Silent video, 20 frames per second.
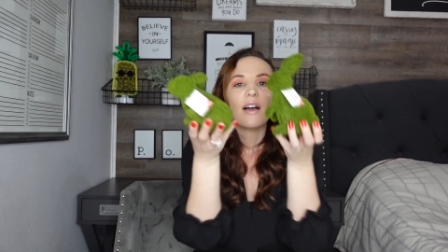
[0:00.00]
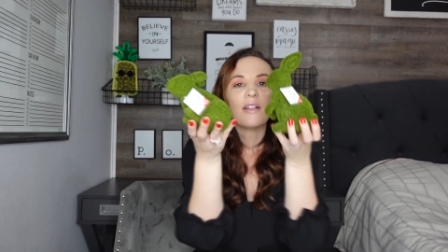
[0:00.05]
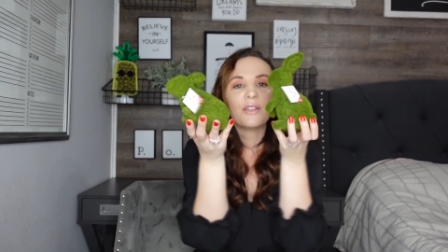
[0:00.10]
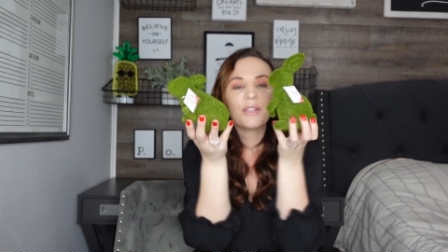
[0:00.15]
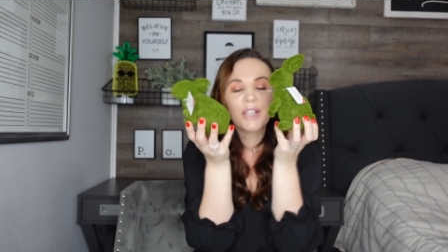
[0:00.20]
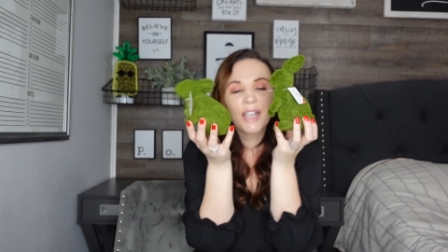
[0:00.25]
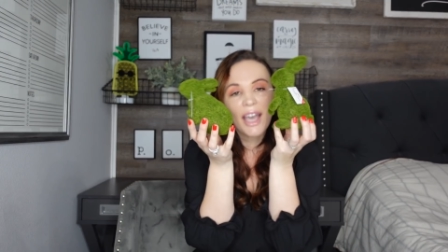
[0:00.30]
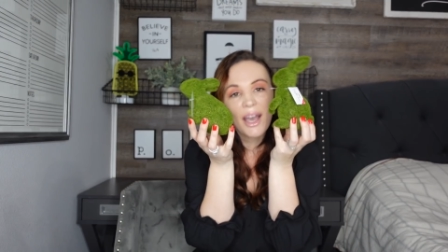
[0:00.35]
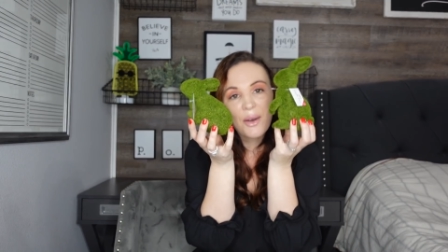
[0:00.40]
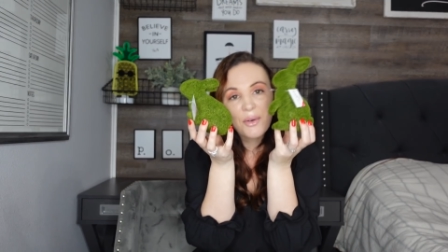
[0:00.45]

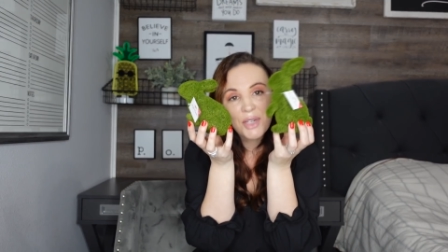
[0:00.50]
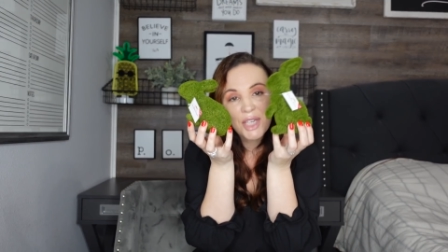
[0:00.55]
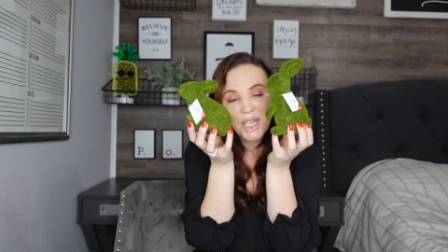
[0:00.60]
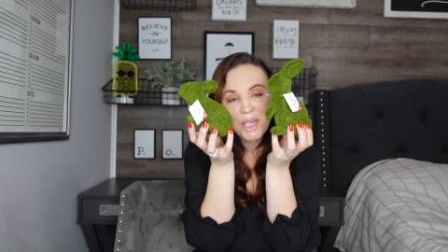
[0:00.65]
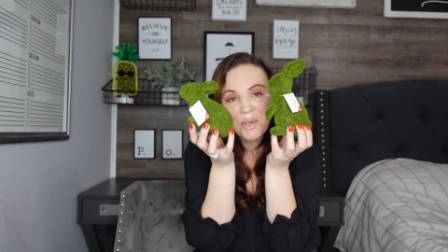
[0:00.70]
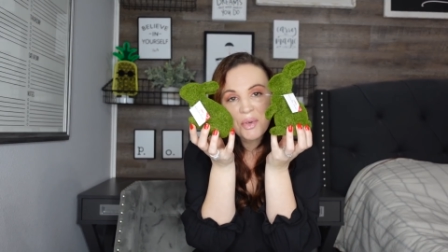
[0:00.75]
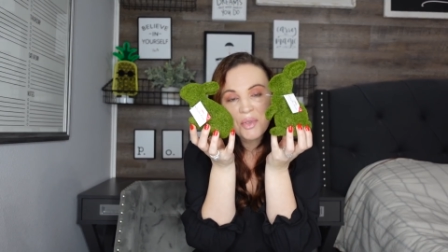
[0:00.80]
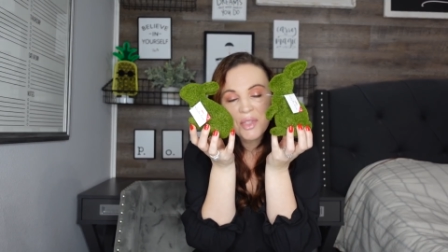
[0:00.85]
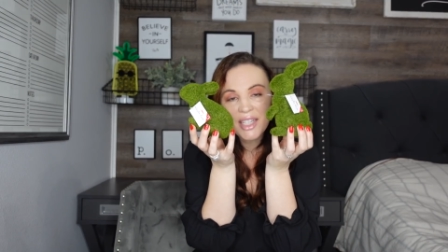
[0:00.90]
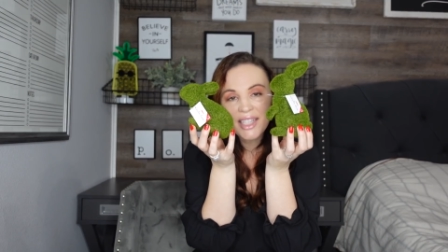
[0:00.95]
look how
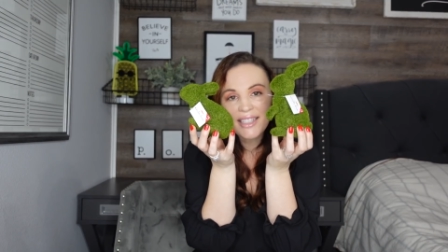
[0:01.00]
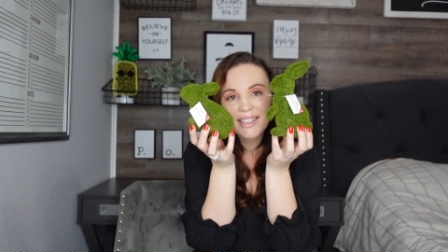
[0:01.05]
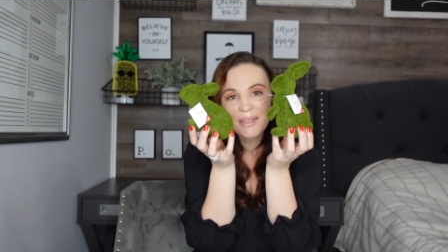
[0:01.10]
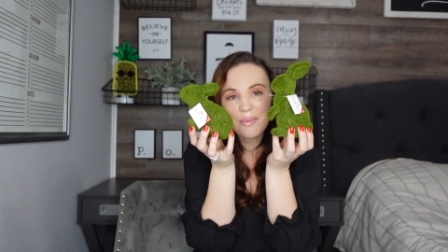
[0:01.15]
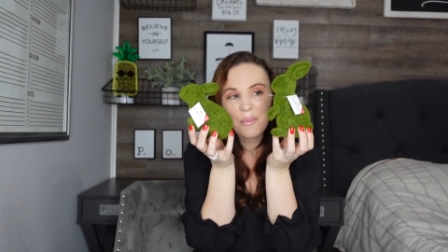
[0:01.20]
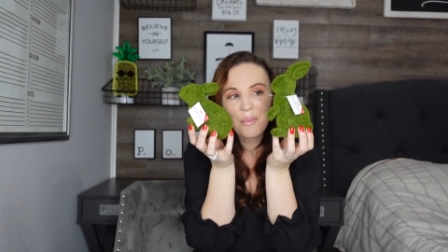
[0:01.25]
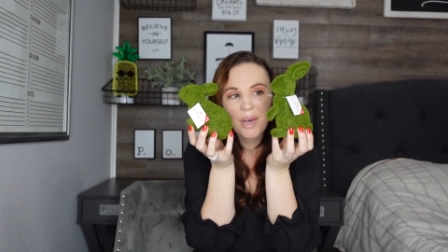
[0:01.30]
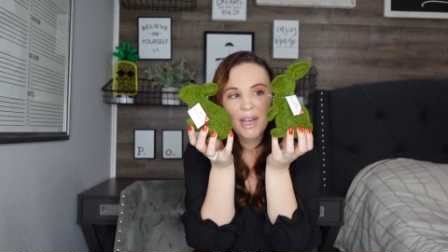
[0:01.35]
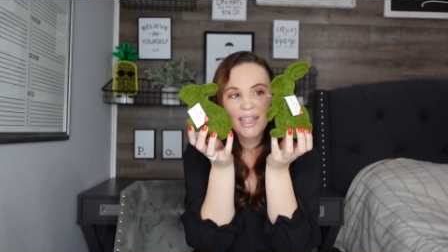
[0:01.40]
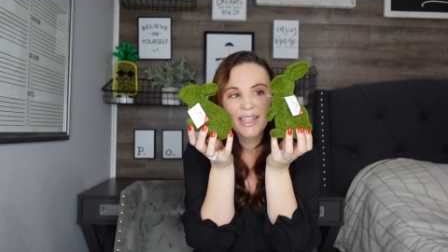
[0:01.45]
cute these
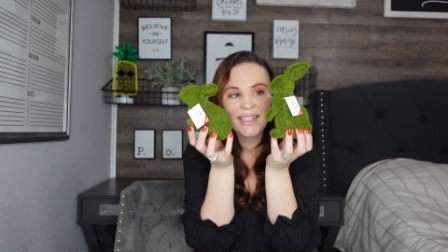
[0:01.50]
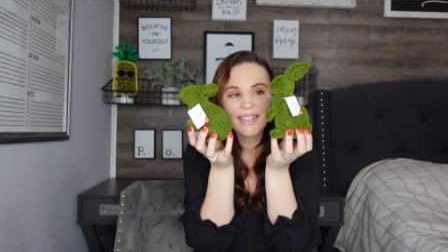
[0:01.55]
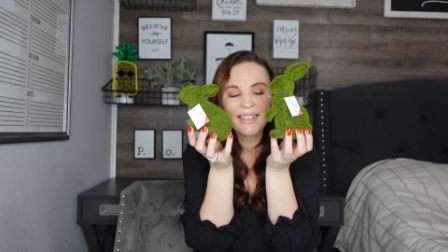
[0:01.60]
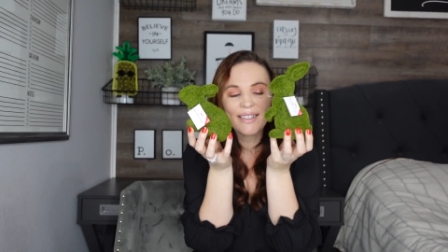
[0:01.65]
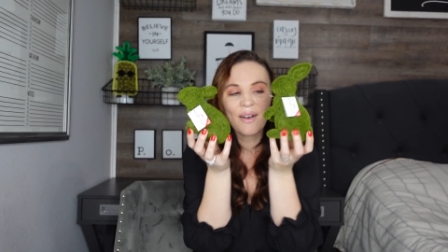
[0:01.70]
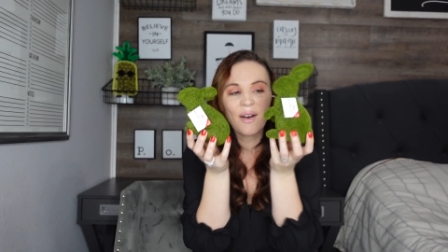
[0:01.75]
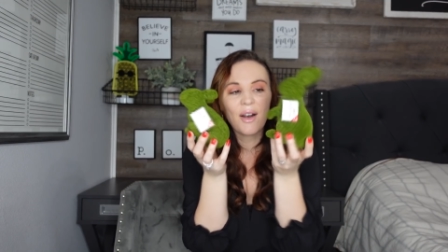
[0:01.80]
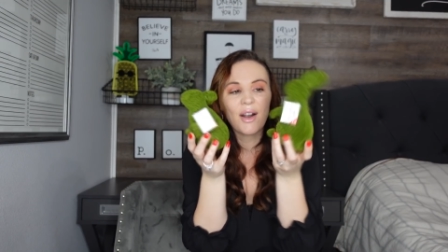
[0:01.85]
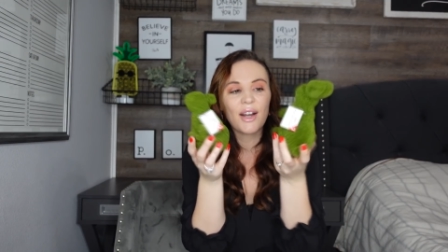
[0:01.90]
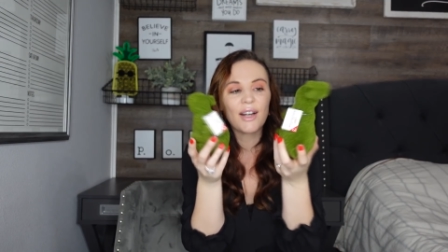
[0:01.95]

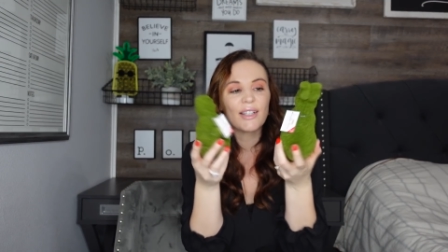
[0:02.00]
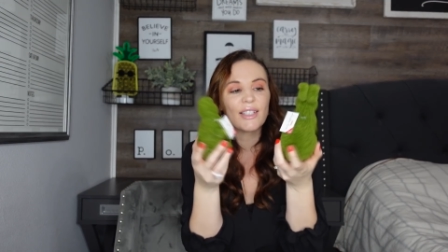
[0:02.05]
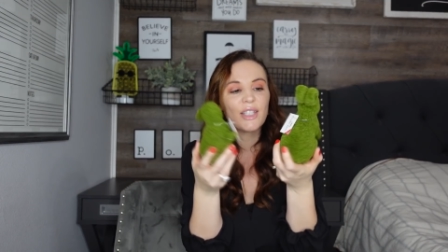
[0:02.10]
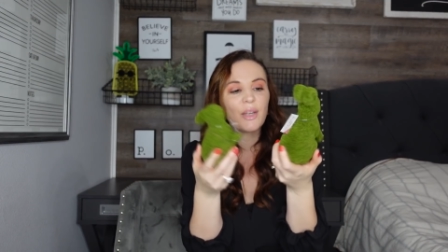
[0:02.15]
bunnies are.